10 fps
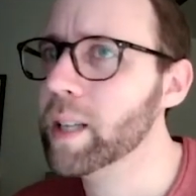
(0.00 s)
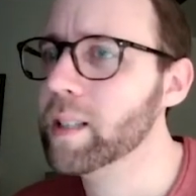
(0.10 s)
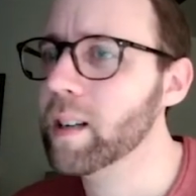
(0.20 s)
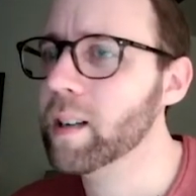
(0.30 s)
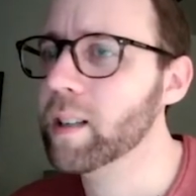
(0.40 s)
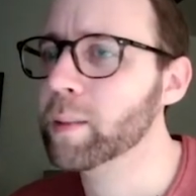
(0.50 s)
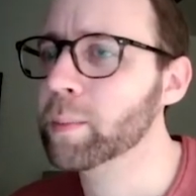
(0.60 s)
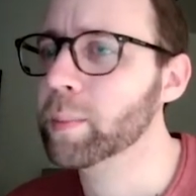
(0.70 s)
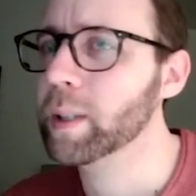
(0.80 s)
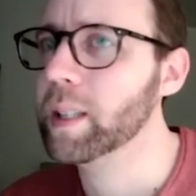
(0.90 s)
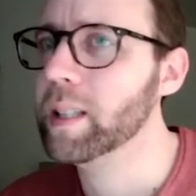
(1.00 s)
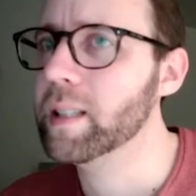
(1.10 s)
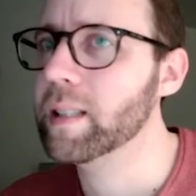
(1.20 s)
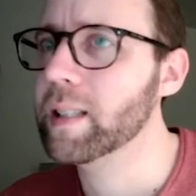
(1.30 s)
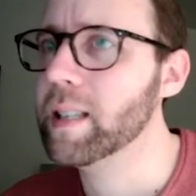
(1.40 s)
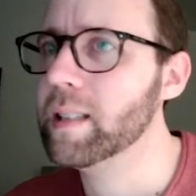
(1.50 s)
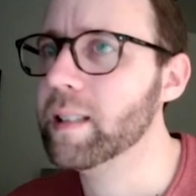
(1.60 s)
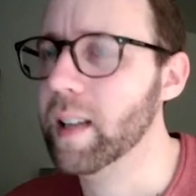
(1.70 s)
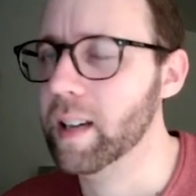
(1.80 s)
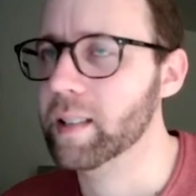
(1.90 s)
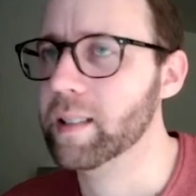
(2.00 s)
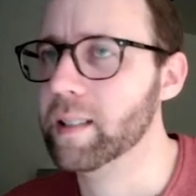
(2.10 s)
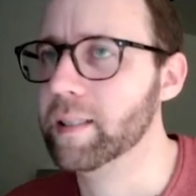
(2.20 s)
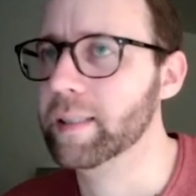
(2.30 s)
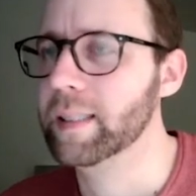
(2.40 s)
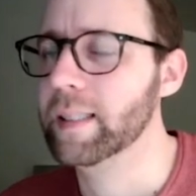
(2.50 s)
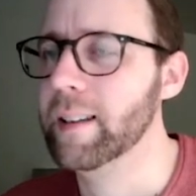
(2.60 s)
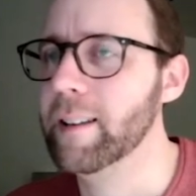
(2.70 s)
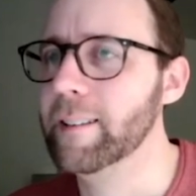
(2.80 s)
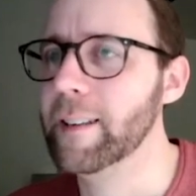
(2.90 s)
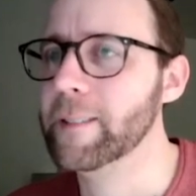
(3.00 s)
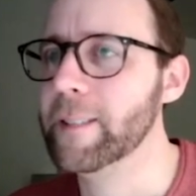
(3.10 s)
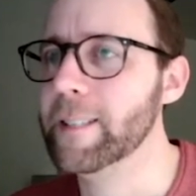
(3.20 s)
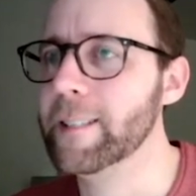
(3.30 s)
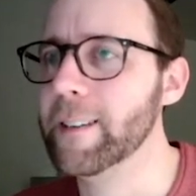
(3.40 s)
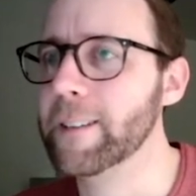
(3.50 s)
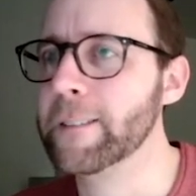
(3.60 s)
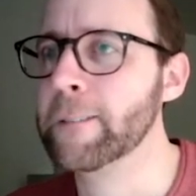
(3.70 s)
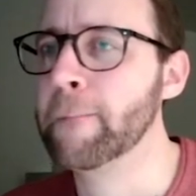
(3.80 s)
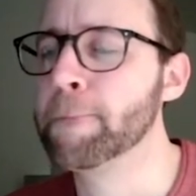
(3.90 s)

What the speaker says: Dog plays c6, knight c6.